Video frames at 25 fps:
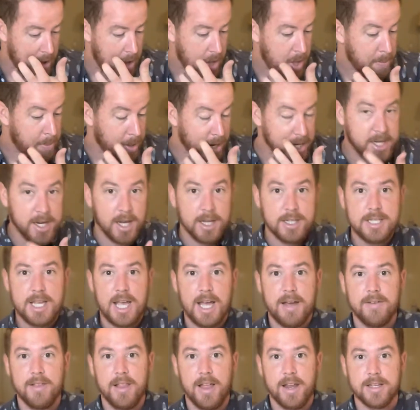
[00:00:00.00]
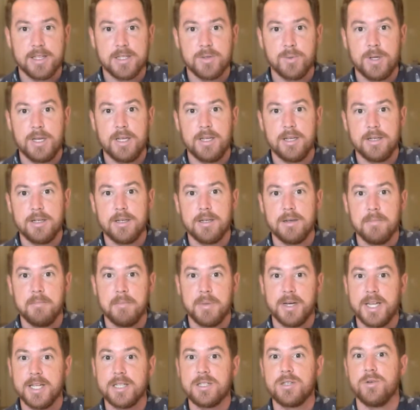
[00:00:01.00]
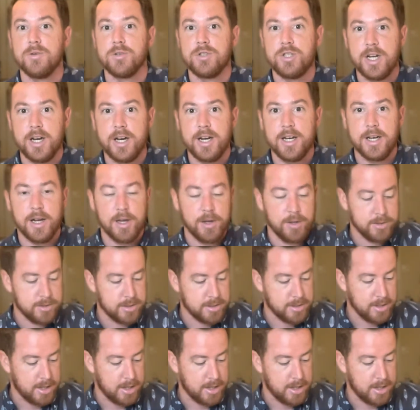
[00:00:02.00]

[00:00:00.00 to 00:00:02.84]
But it does have a lot of sweet medicinal cherry notes,